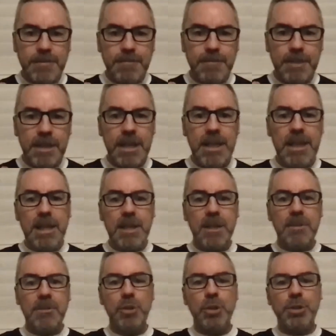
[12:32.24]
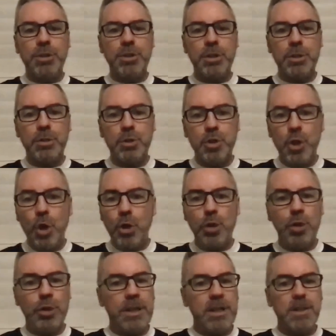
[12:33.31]
He used to not
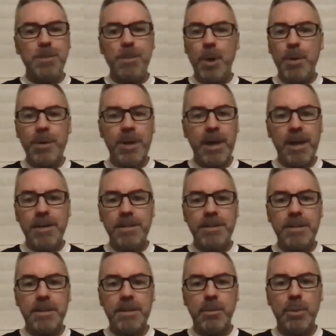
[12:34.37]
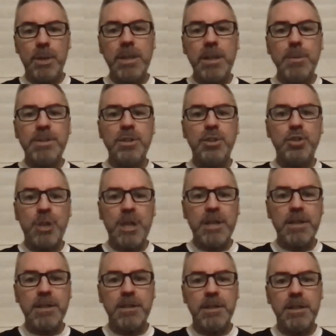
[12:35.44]
look at his power or anything. When he was a
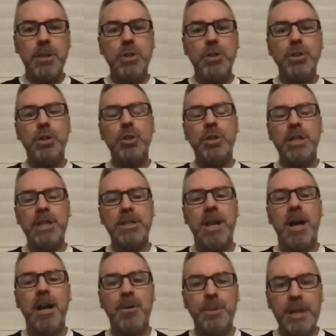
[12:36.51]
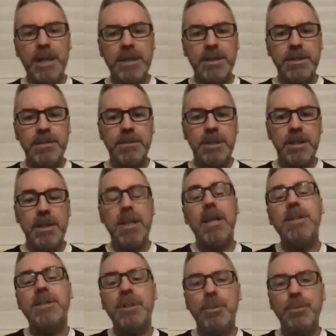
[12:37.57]
training, he used to look at his heart rate. And
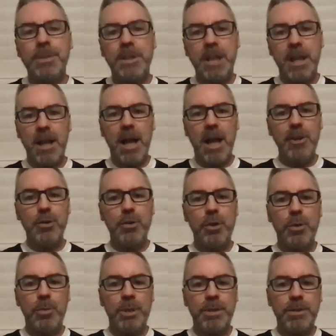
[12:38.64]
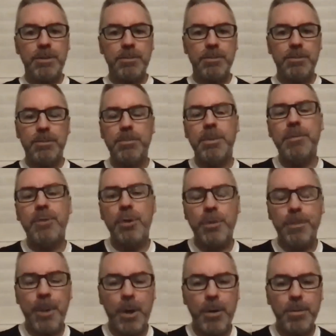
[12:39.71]
that's something that I grew up with.
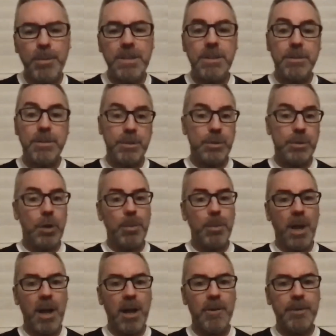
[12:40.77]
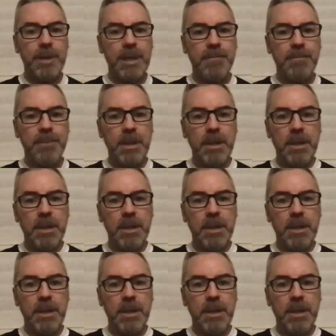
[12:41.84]
Before power meters, it was all about heart rate.